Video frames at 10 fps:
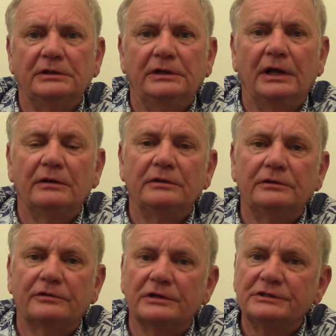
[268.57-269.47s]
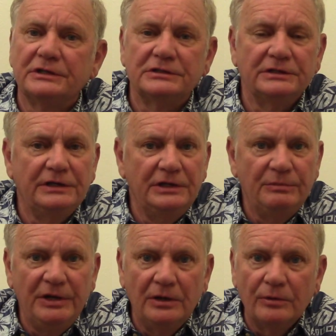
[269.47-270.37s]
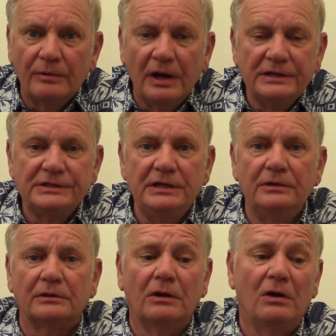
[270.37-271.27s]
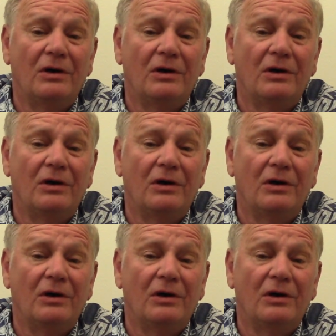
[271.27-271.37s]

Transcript: Now, trust doesn't need to be notarized either.